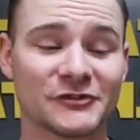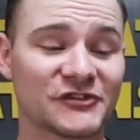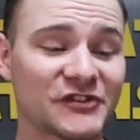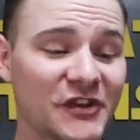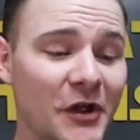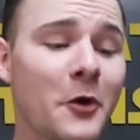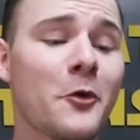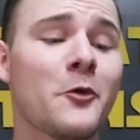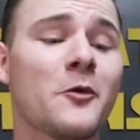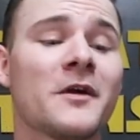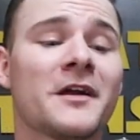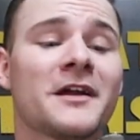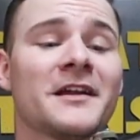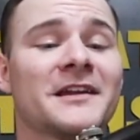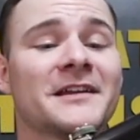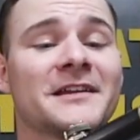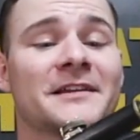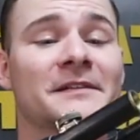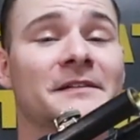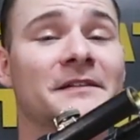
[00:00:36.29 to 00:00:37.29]
So
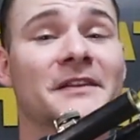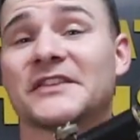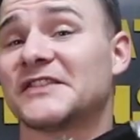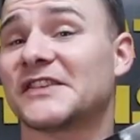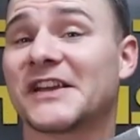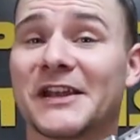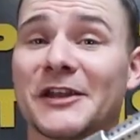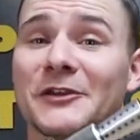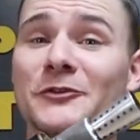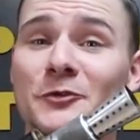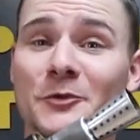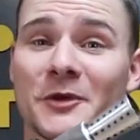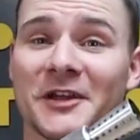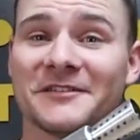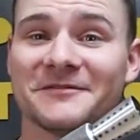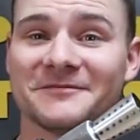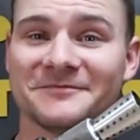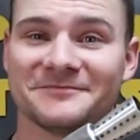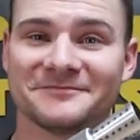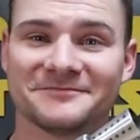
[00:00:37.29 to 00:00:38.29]
let's get into
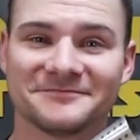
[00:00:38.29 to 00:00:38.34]
it.